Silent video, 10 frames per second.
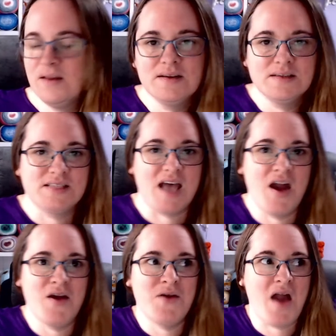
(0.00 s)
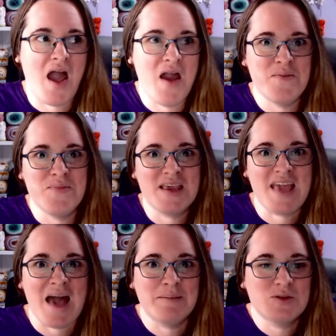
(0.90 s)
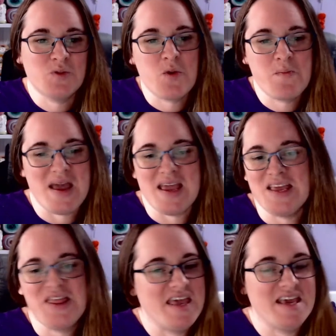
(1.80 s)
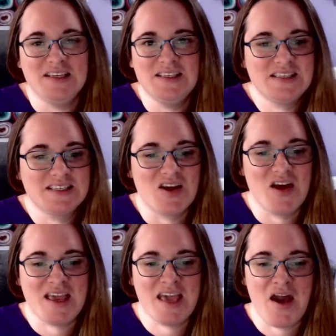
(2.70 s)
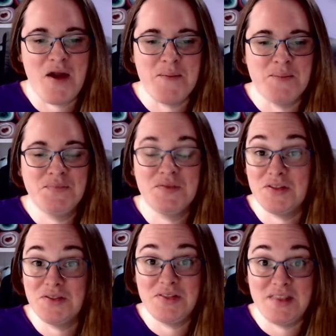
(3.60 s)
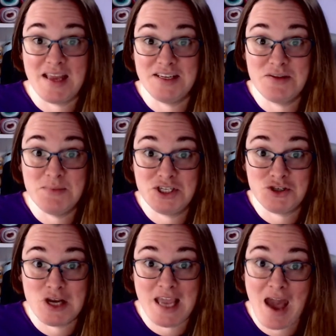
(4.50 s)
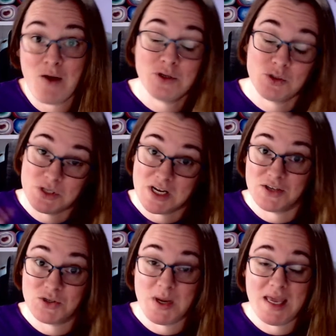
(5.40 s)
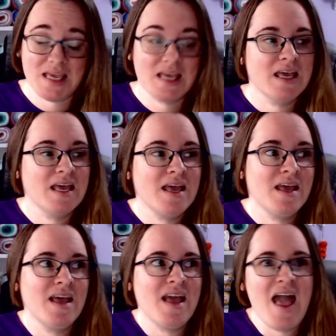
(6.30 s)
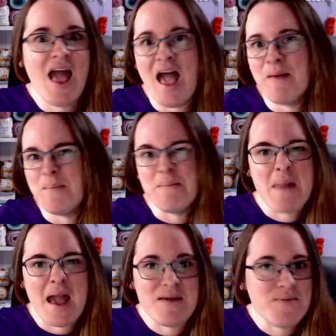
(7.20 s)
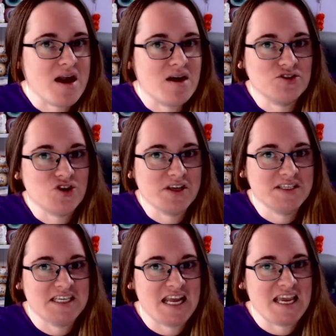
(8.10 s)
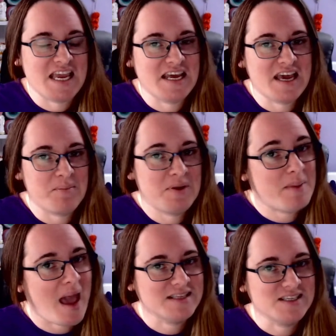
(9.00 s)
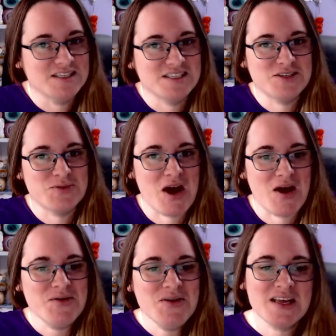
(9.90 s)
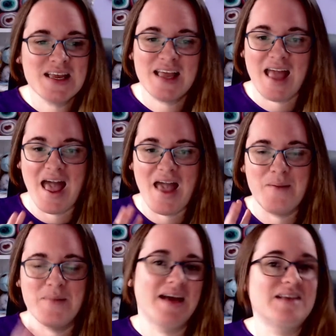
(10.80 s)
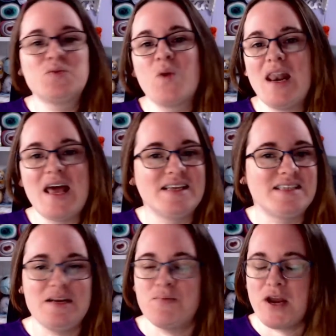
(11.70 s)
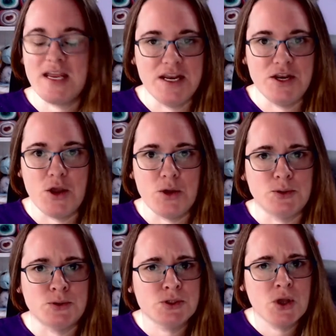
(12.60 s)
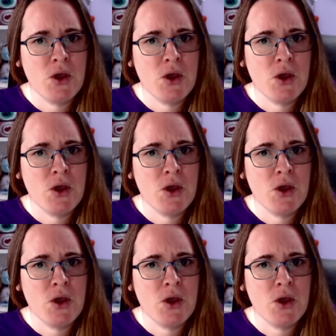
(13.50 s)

So the gaps will be things like the end of the mystery cow, which was last week. Maybe I'll try and sneak in a couple of patterns as well, as well as any breaking news